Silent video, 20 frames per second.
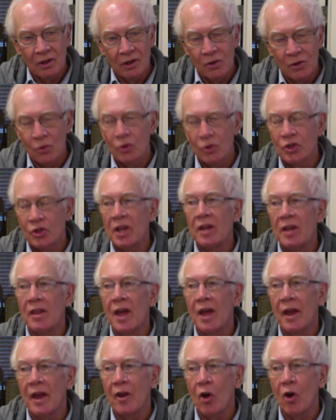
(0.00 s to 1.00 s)
to seeing
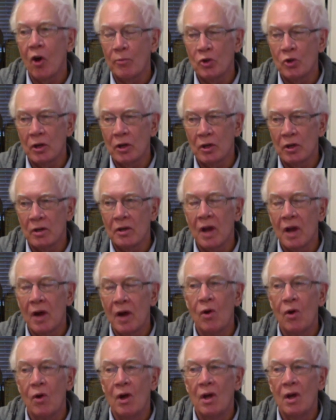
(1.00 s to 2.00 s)
that object.
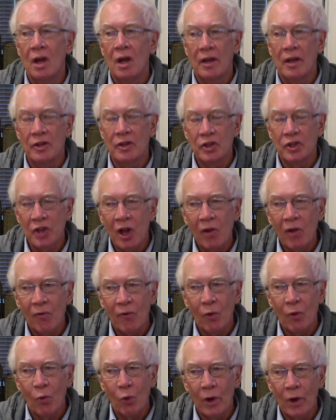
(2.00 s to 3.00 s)
Now, a
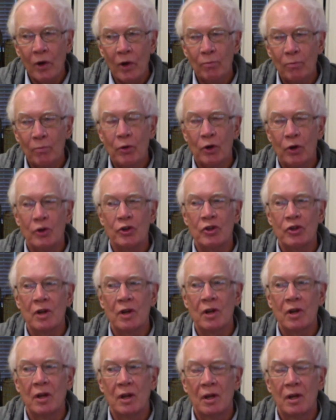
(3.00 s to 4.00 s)
self-aware
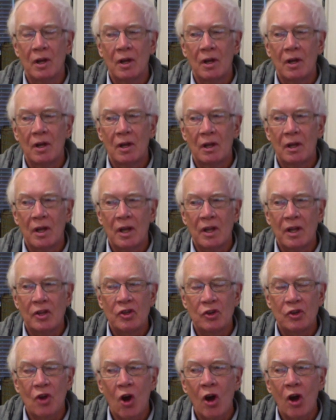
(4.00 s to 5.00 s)
person
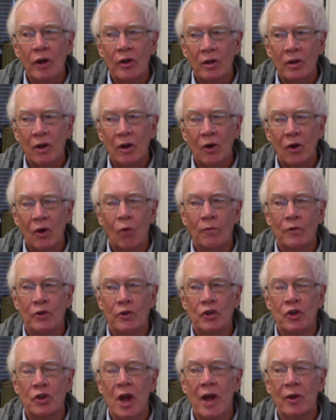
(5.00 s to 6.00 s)
is not
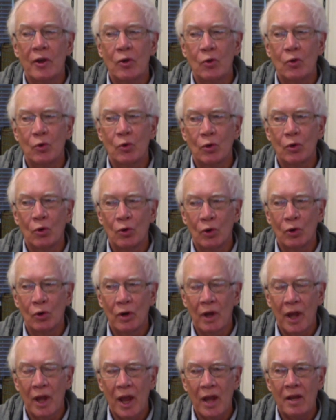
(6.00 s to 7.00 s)
overshadowed
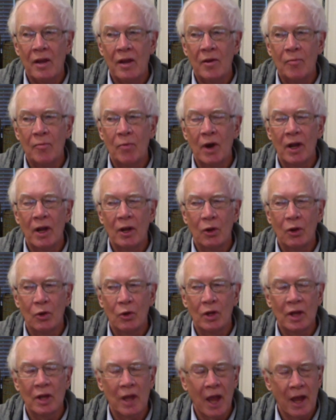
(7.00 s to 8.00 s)
or hidden by
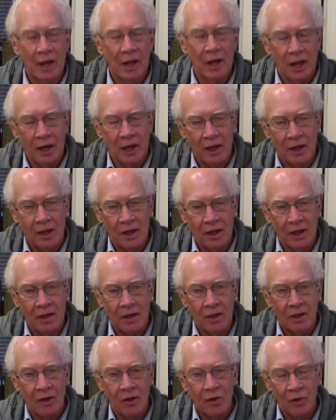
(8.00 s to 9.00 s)
looking at anything.
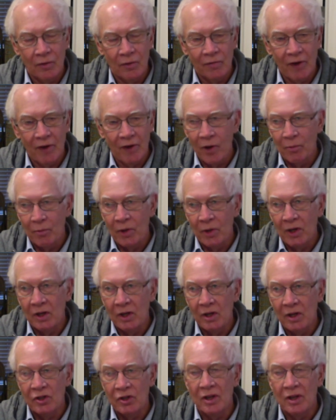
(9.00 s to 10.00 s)
Their environment
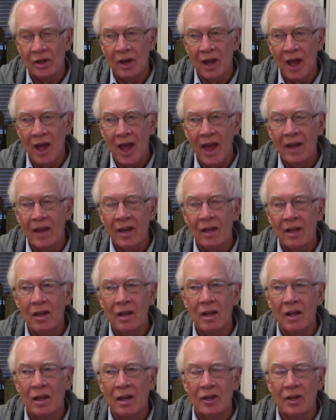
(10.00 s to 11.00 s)
is an
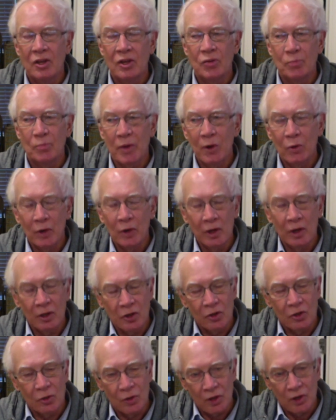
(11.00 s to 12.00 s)
added
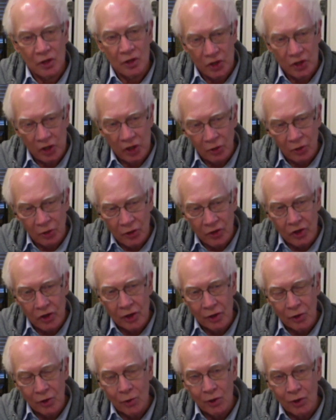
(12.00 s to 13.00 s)
experience to the stillness
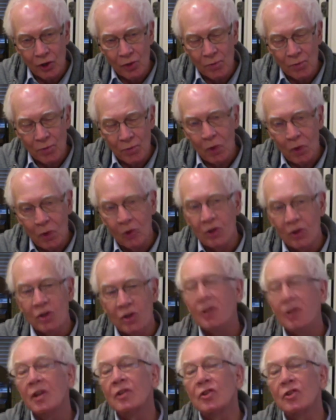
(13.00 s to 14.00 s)
that they're
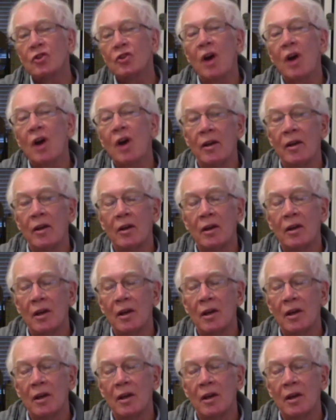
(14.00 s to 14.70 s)
experiencing inside.